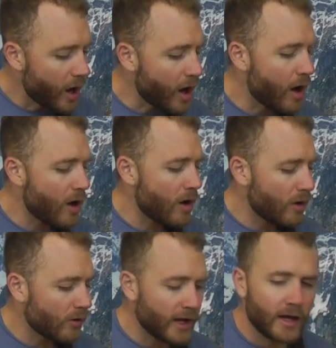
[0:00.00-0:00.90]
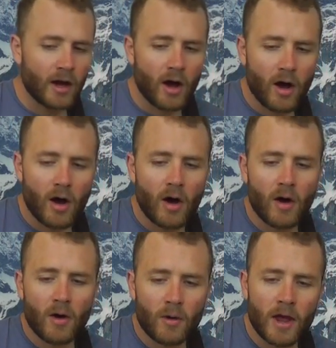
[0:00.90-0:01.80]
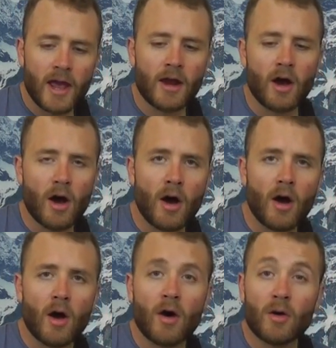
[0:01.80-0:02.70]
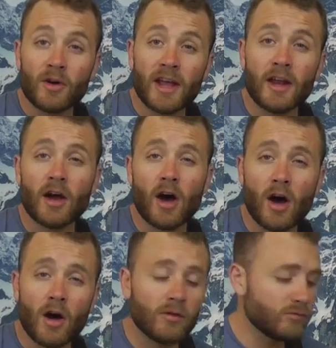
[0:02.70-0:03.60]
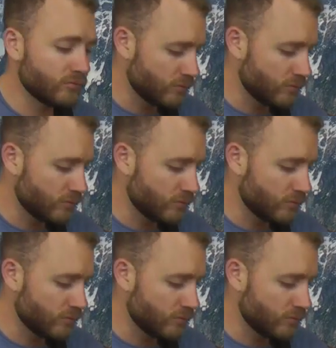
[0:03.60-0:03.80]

On and on and on and on.